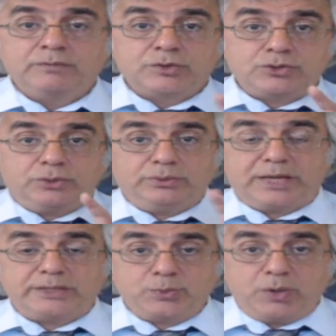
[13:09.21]
So
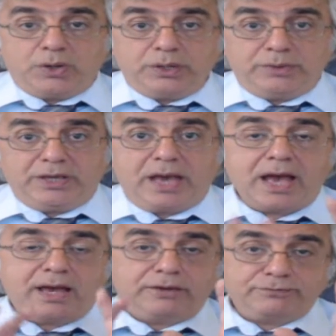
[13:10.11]
that's why we
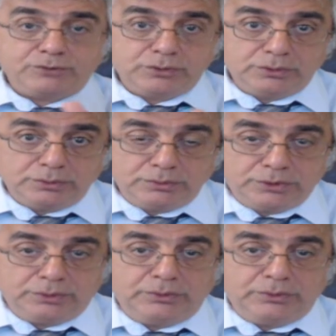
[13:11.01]
have to,